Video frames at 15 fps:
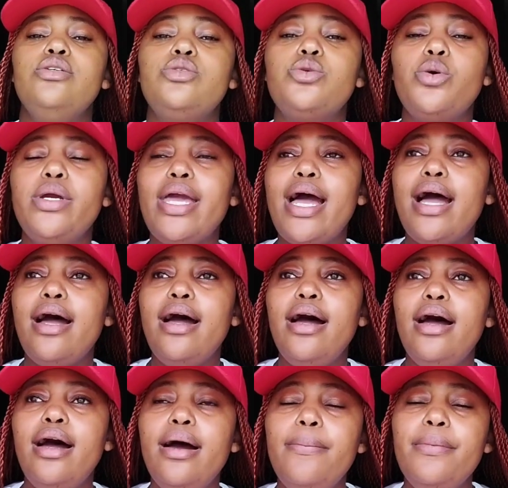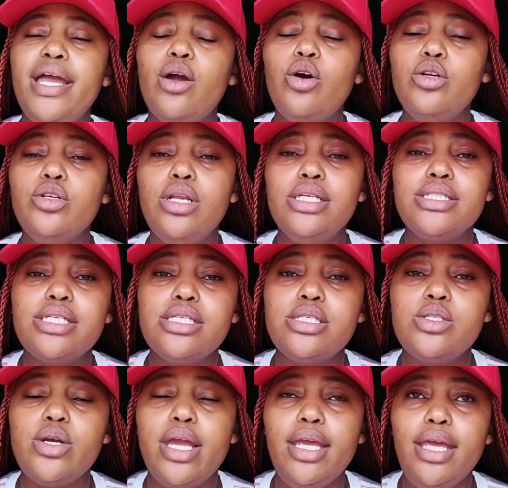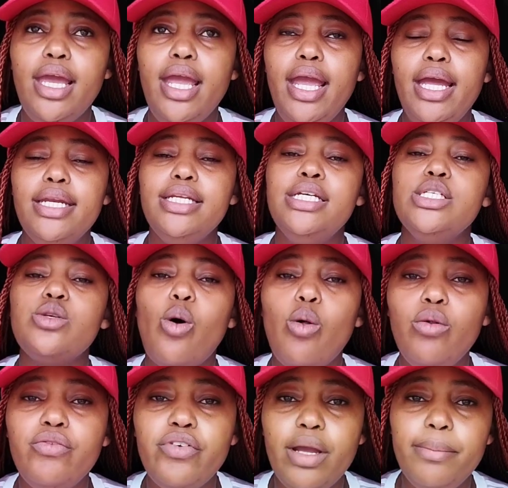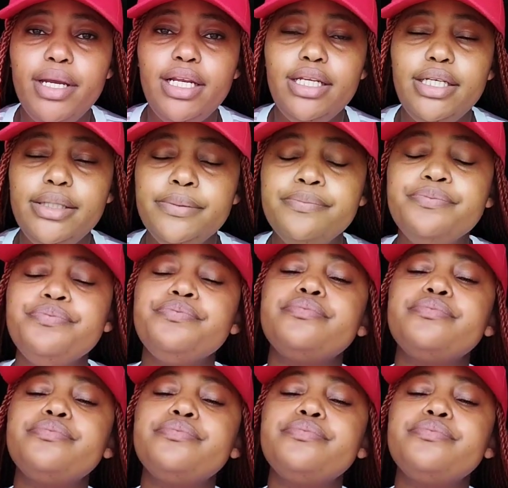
So yeah, my condolences to AKA and his whole family.